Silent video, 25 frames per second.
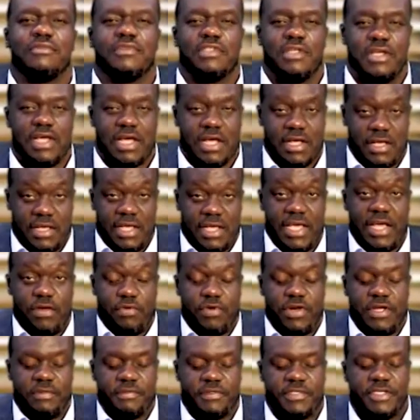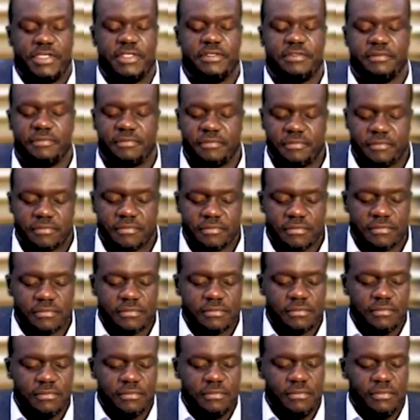Uh, get what I'm saying?
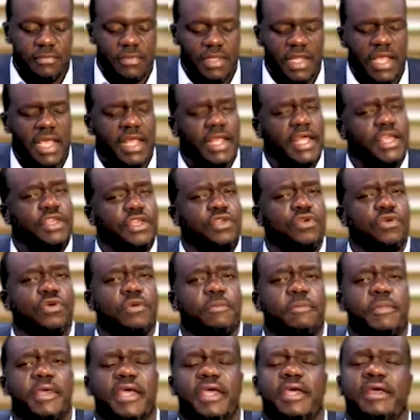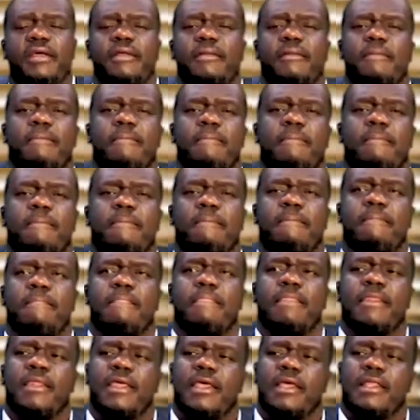And then you obey.
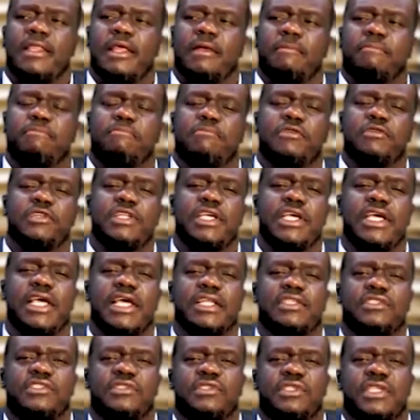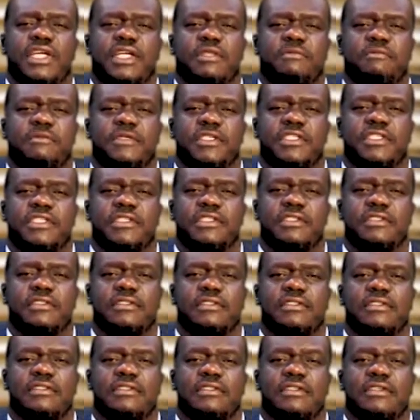That money gets to that person
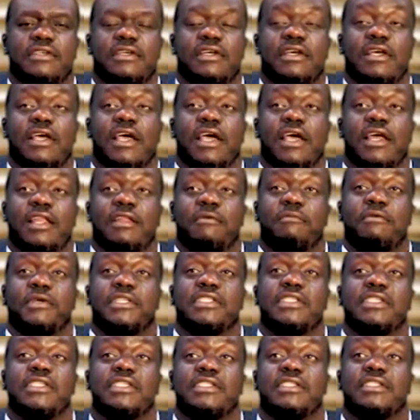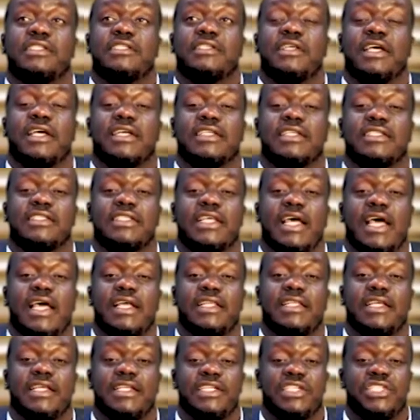and the person is
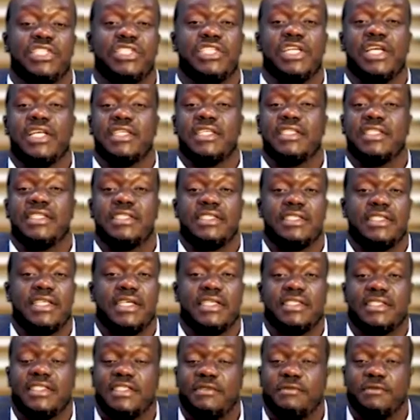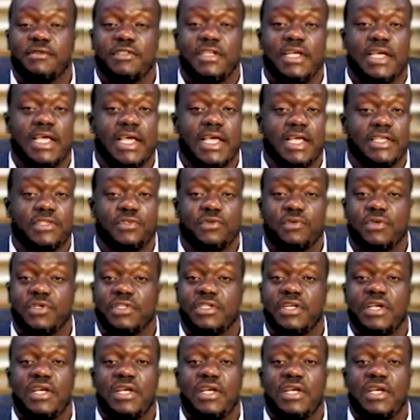excited, he shares his testimony. Guess what?